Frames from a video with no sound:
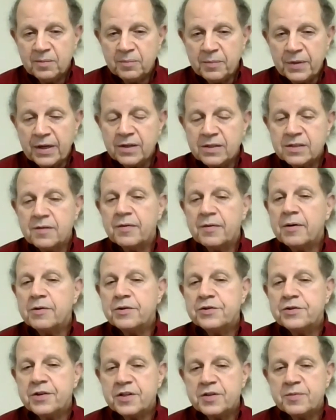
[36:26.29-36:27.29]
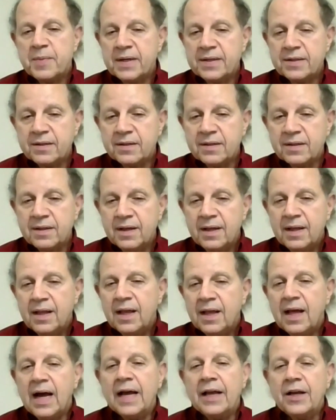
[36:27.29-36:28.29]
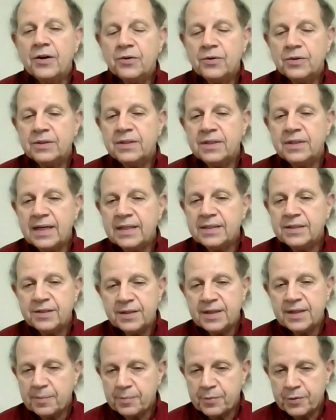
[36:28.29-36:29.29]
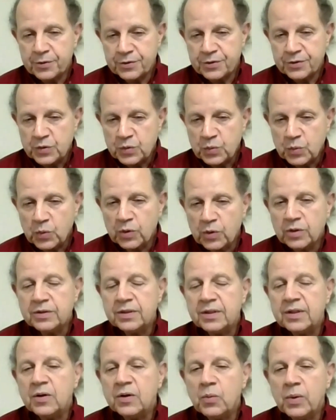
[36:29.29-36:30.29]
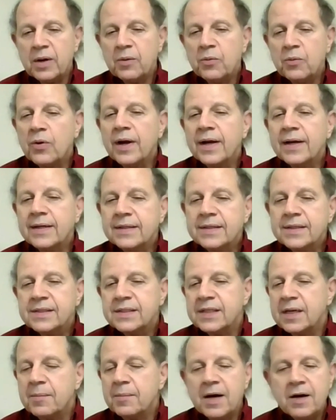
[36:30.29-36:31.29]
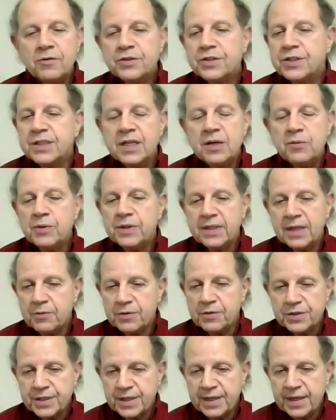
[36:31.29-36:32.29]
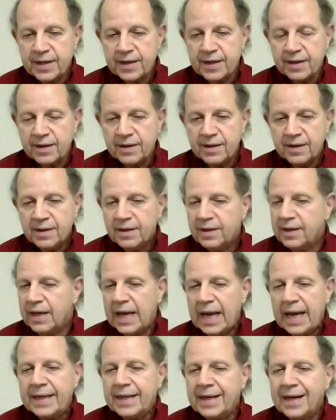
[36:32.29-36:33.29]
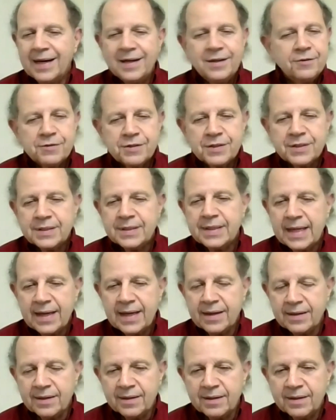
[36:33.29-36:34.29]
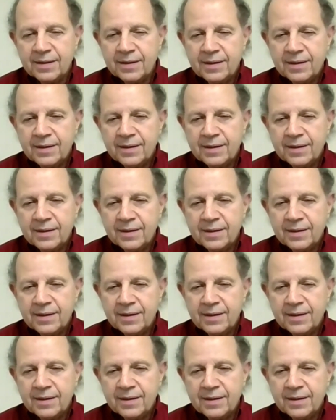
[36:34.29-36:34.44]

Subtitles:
Because if I was judgmental, I couldn't enter that person's world in a way where I could somehow see what they were seeing and understand,